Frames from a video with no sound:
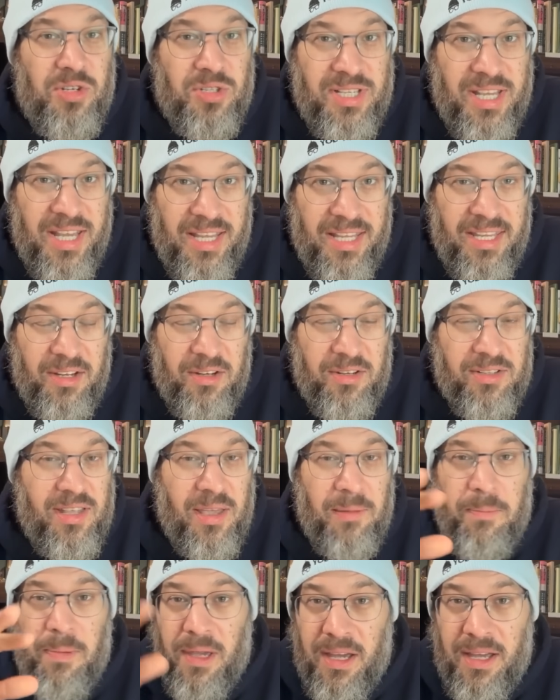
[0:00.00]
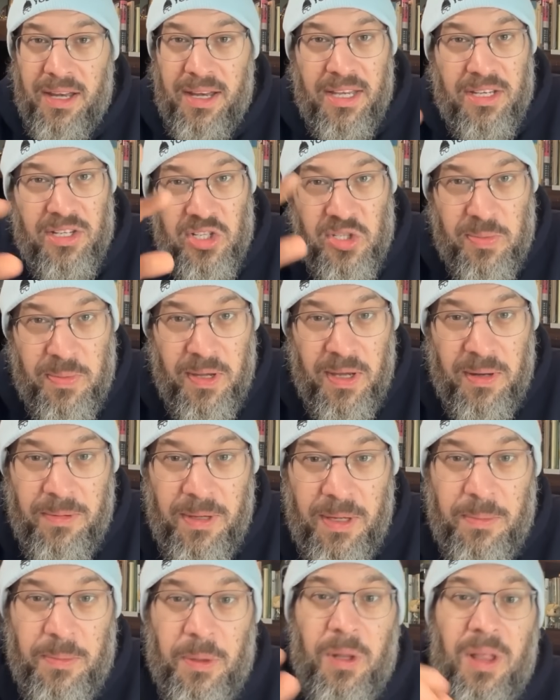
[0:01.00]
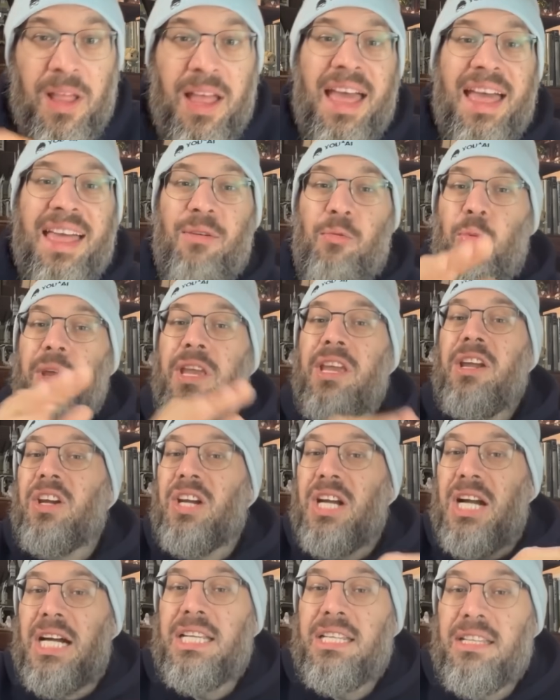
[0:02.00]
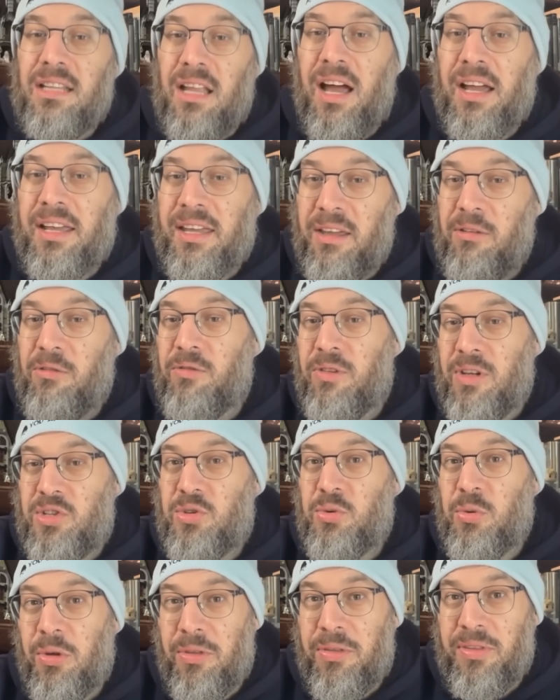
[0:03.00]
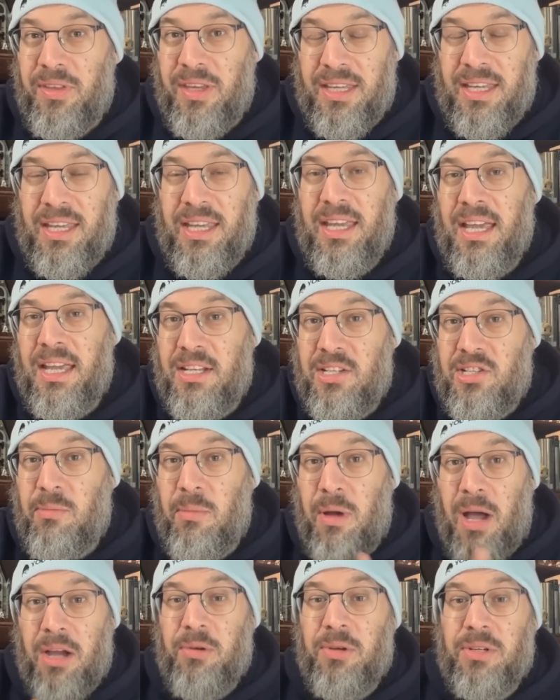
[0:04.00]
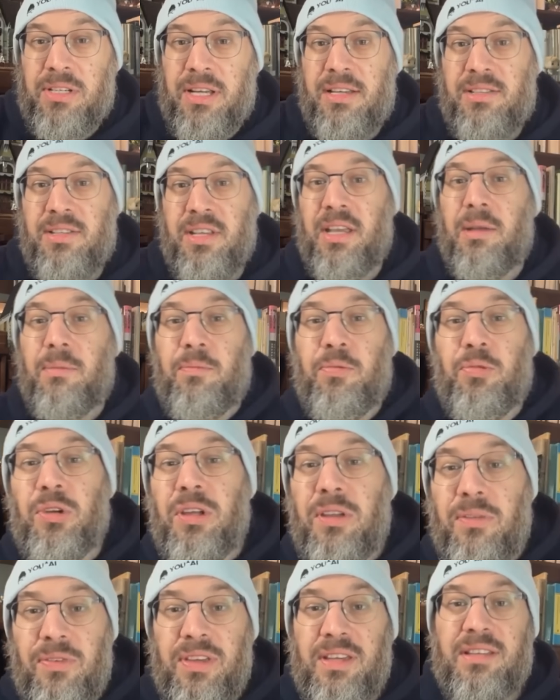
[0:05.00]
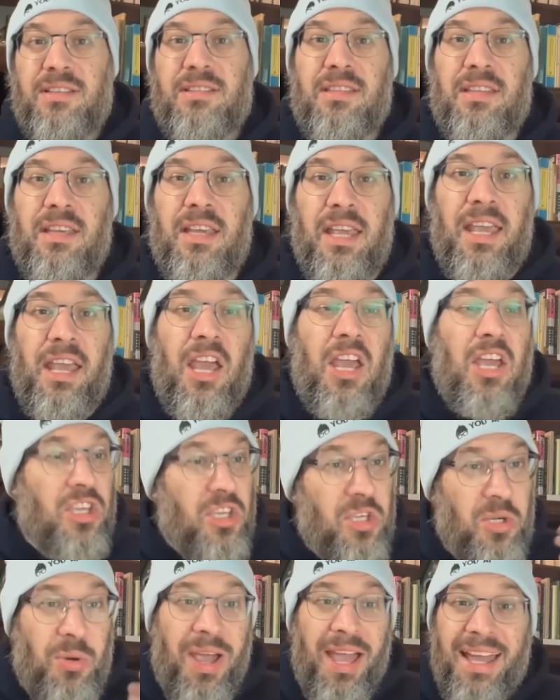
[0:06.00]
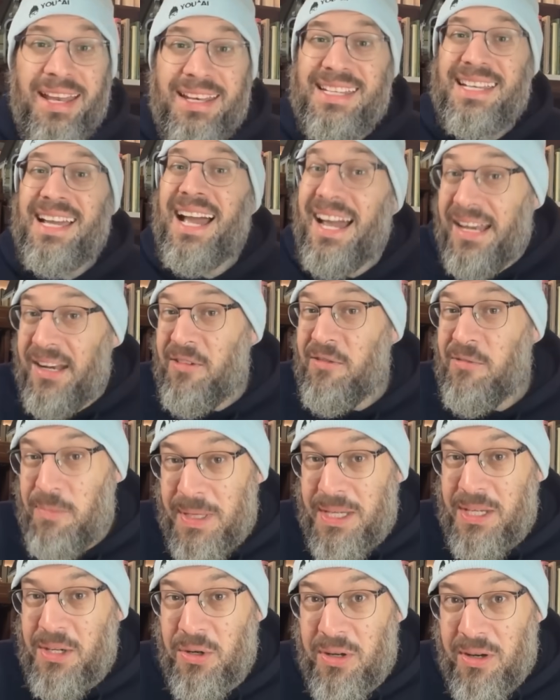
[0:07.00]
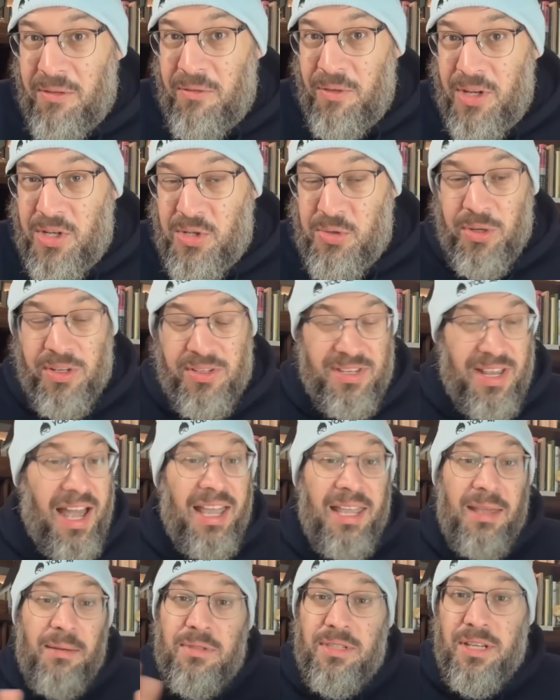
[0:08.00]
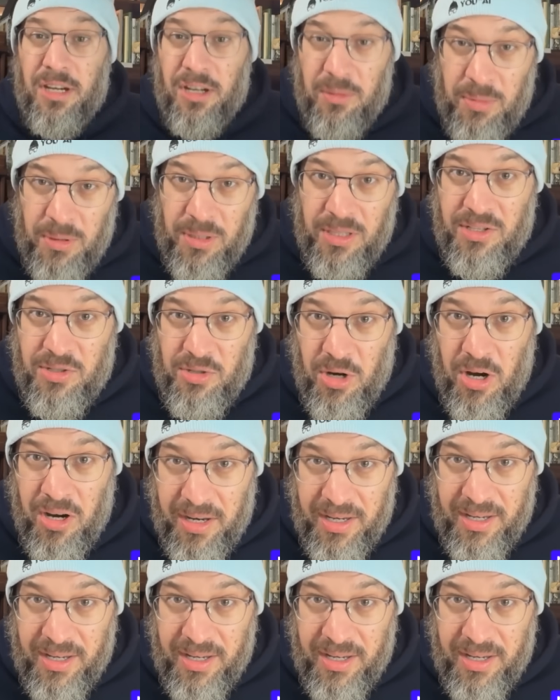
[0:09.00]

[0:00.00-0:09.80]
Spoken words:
take here is, like, beyond agents, beyond people, we are unlocking visual thinking and democratizing it. Previously, you had to kind of be good at visuals. I am terrible at drawing,